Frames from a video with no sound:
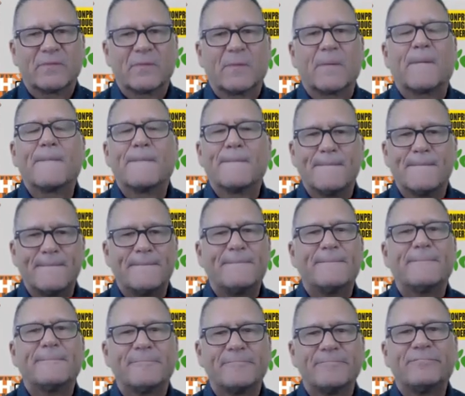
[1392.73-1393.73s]

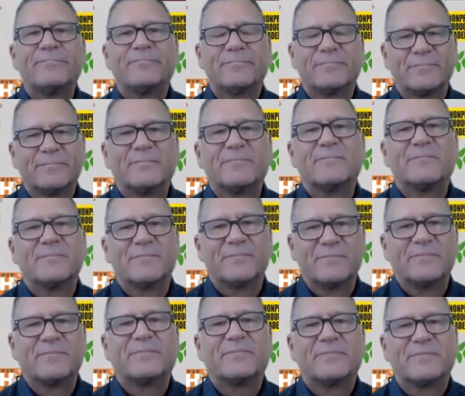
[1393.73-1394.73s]

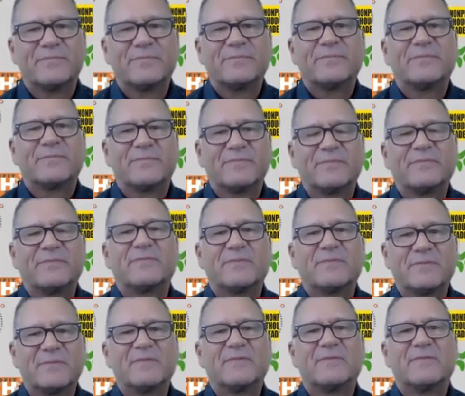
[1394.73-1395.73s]

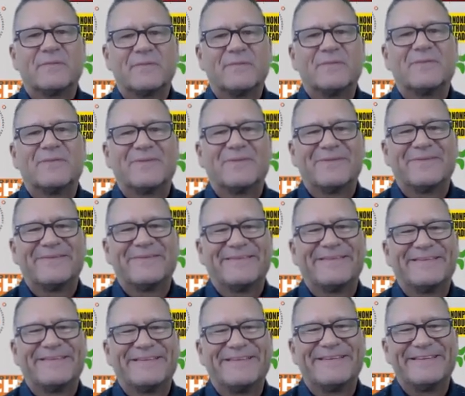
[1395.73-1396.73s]

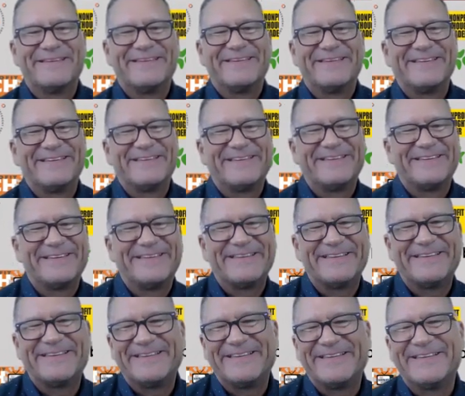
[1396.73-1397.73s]

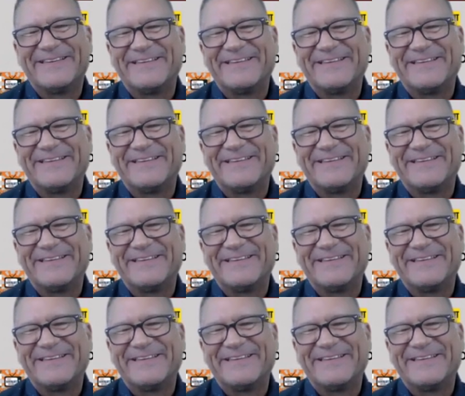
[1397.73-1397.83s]
This person isn't speaking.